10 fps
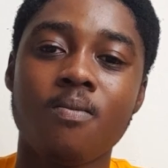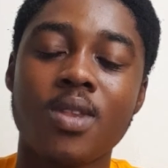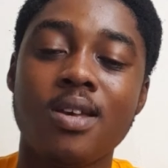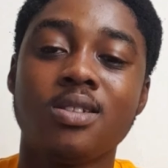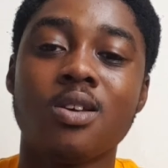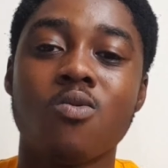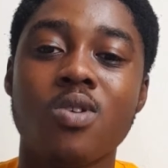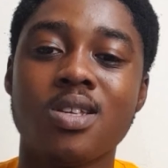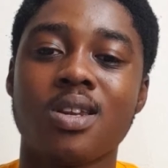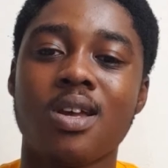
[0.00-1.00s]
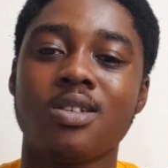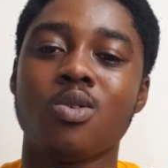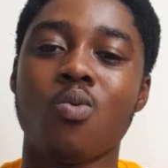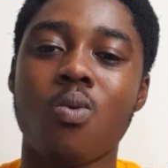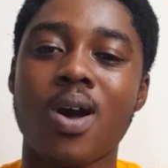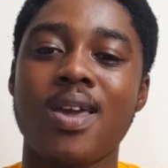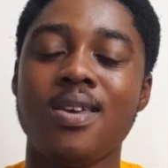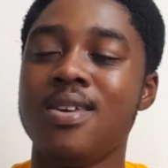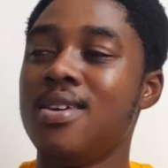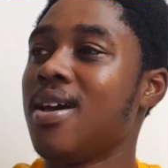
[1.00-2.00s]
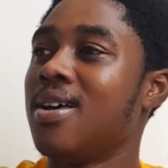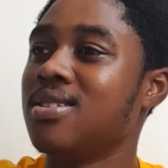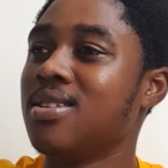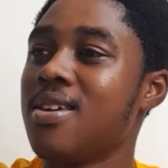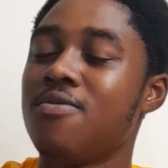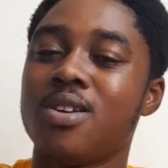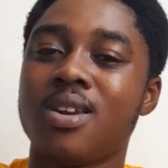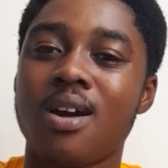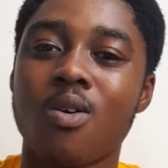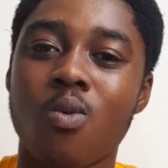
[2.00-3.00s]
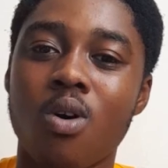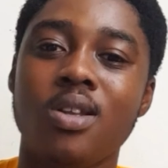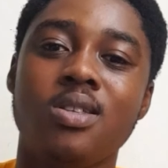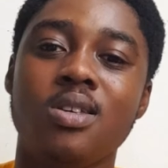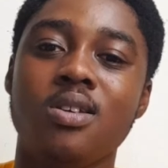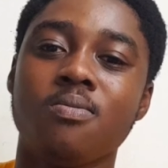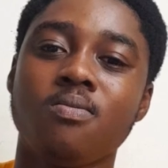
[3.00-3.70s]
Here's the reason as to why he has given that quality,